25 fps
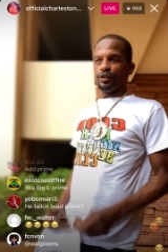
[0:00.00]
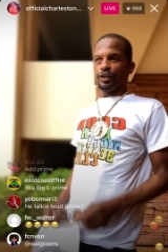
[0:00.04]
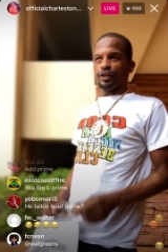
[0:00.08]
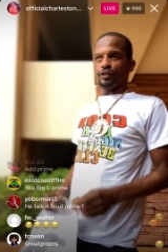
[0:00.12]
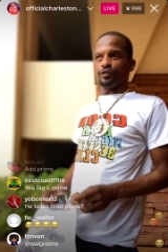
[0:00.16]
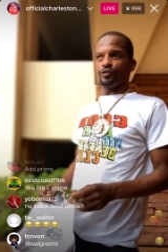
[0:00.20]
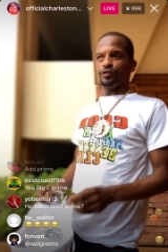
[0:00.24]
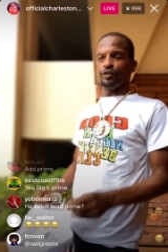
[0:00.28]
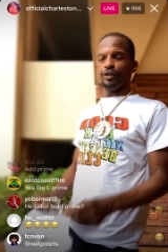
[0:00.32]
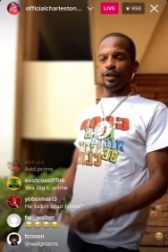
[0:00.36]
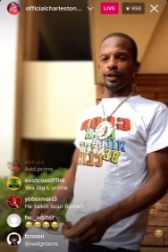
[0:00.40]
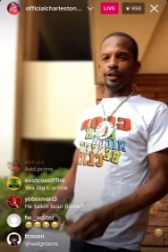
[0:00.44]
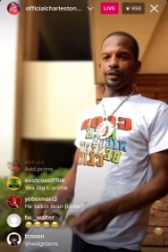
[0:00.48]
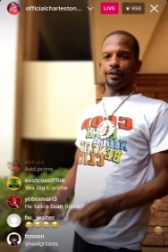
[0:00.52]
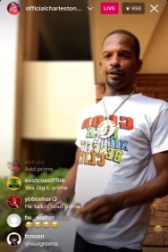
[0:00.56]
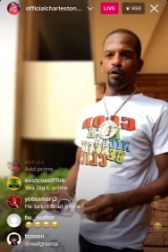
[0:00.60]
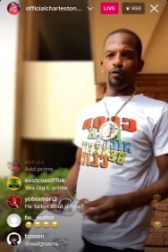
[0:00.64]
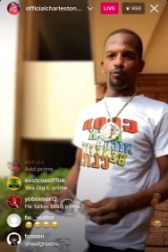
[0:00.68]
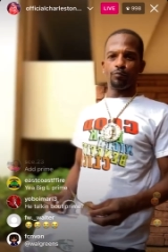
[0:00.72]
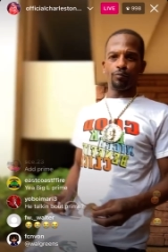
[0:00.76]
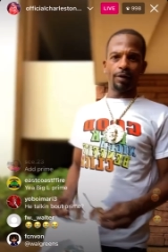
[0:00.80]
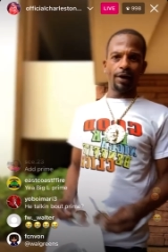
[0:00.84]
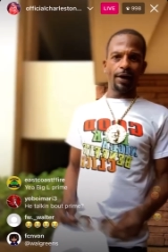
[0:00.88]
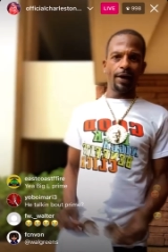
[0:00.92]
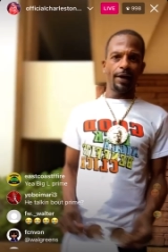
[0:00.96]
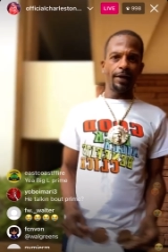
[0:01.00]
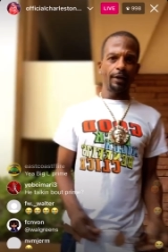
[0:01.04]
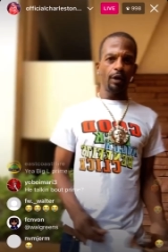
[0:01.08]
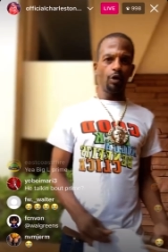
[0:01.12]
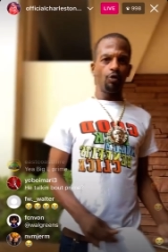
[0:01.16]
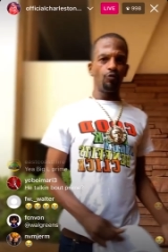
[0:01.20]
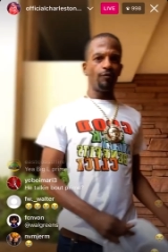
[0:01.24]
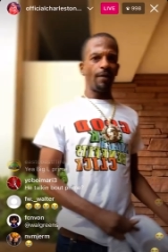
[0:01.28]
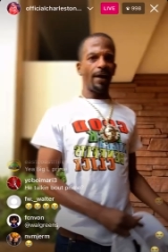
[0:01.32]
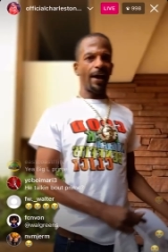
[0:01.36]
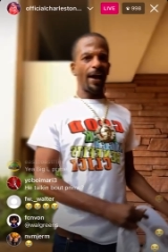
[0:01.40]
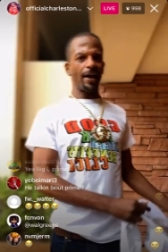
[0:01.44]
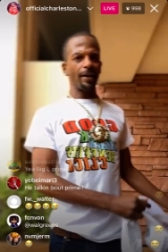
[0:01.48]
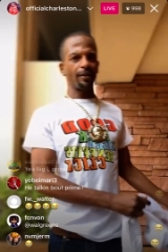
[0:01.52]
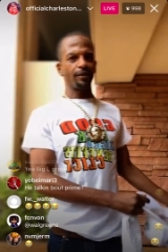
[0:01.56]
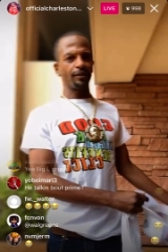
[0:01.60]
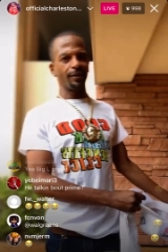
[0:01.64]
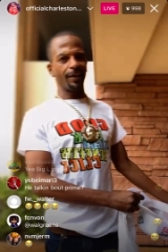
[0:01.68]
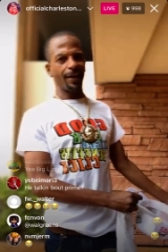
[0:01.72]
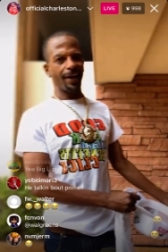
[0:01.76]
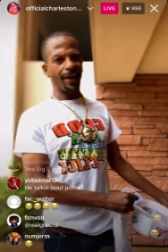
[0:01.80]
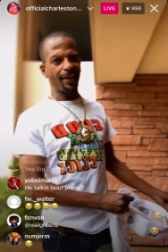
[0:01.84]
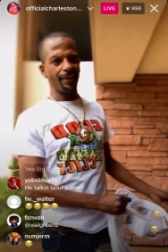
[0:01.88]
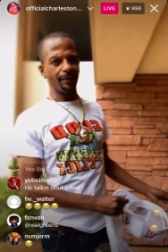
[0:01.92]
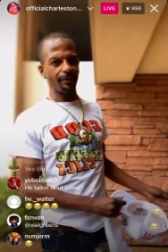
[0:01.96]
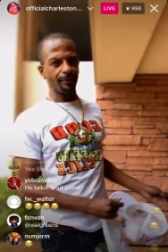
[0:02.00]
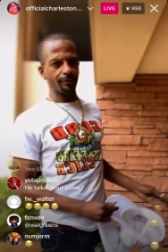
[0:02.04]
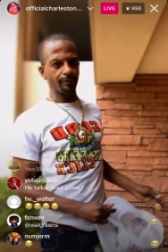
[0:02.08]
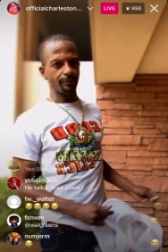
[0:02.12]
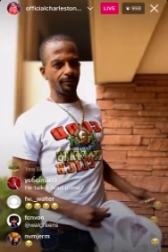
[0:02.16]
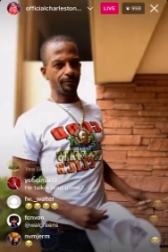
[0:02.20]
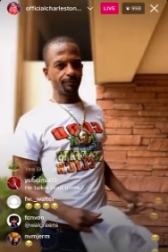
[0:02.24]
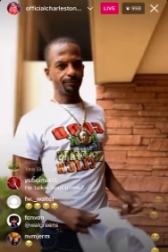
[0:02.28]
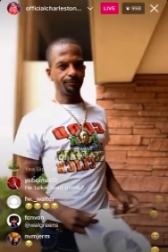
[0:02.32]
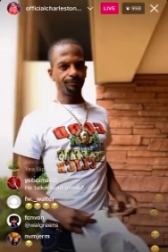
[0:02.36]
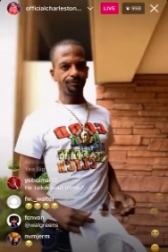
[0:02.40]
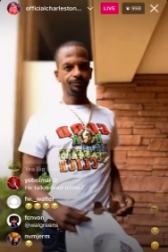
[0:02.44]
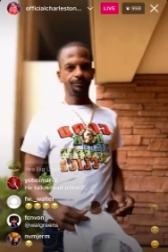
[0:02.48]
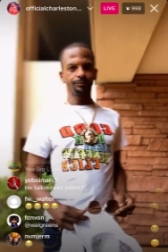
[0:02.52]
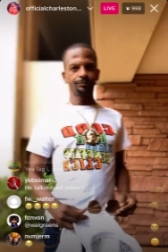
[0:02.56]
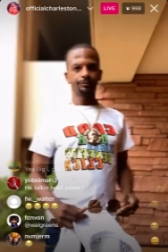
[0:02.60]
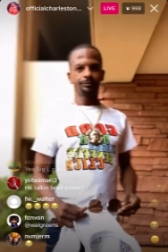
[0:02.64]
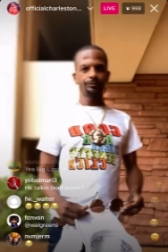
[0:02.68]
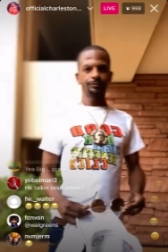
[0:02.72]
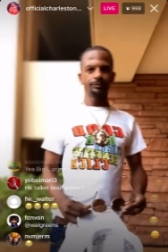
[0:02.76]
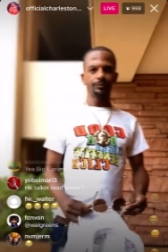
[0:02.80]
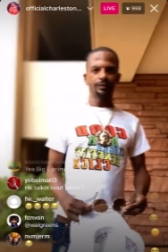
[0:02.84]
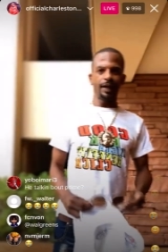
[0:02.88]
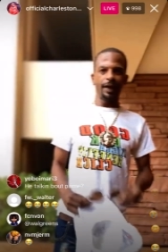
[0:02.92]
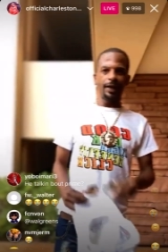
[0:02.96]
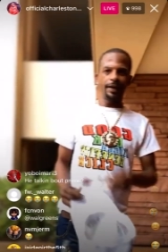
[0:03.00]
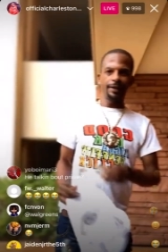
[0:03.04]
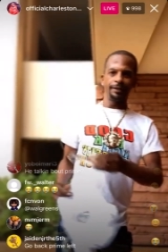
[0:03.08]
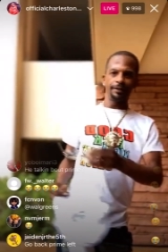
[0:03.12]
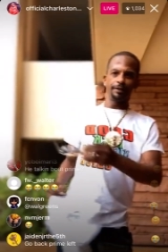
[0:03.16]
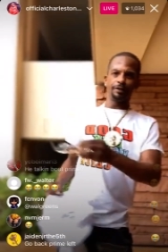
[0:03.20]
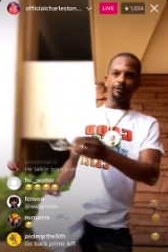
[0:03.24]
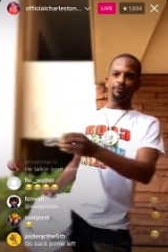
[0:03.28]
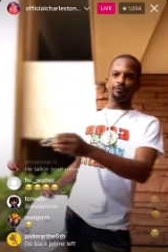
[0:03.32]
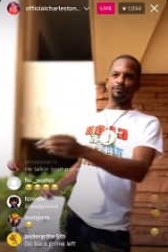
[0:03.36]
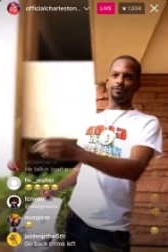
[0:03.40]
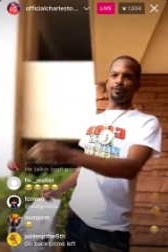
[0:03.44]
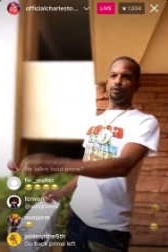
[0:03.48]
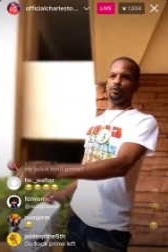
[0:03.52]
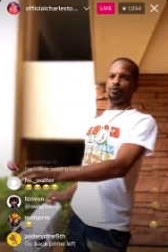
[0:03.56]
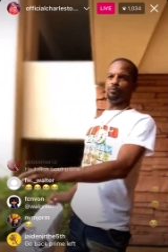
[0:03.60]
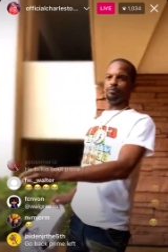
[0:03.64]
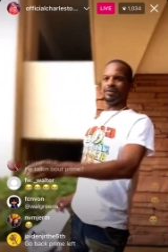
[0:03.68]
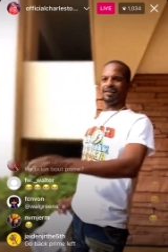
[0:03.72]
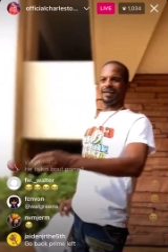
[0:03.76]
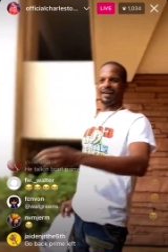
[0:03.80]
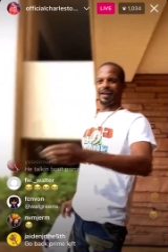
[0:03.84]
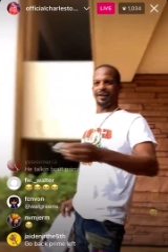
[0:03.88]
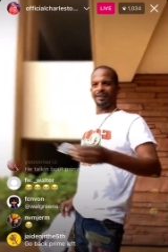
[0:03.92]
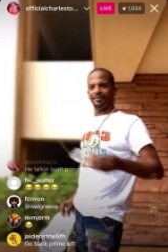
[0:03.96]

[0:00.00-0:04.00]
this nigga don't bring no value to Adin. Adin done flew me